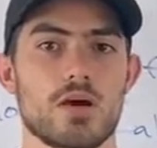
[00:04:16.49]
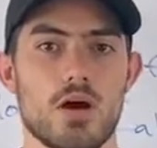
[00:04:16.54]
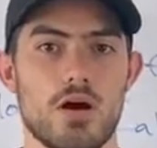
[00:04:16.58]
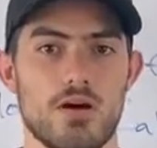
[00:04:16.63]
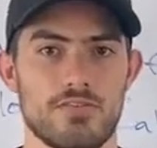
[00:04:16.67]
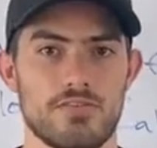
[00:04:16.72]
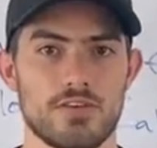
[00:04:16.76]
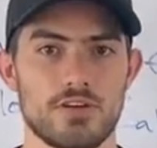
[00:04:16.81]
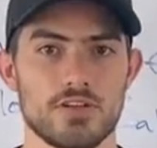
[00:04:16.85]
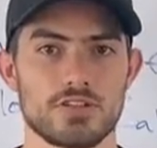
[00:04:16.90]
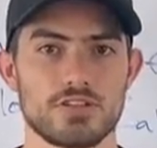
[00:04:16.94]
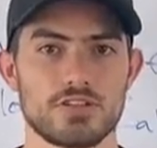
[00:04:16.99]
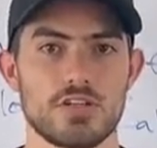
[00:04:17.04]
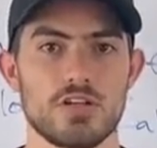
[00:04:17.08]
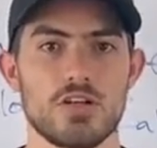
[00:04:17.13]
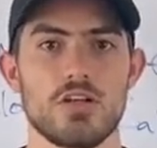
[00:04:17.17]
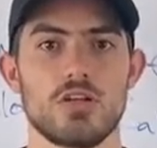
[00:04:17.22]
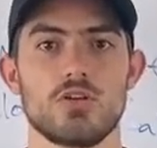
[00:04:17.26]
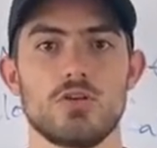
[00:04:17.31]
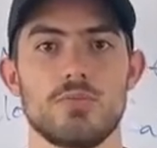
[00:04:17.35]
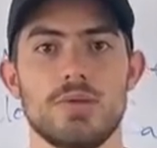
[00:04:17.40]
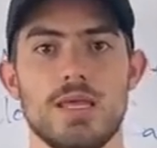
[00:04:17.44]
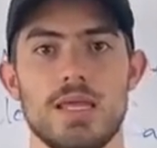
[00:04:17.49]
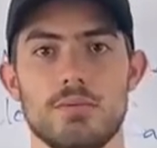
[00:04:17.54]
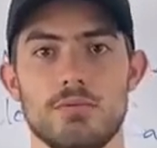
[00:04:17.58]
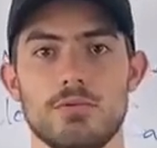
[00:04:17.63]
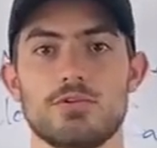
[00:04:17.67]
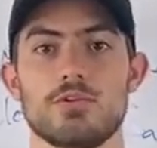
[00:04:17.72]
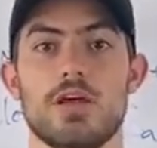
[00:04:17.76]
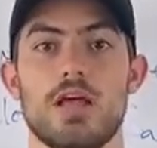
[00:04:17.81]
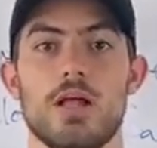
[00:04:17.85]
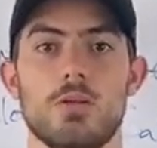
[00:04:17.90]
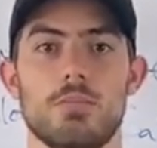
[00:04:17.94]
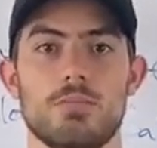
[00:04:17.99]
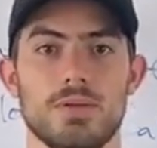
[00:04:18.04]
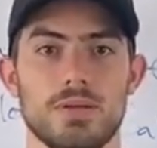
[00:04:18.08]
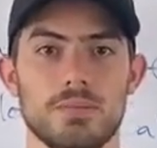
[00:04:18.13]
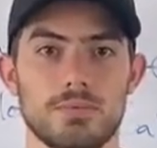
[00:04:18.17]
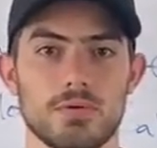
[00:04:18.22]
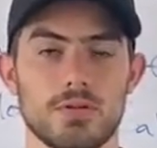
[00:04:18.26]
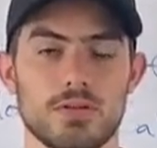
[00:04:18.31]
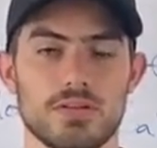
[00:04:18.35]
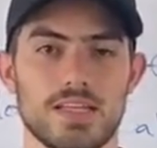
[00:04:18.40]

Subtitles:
offers to be able to help people.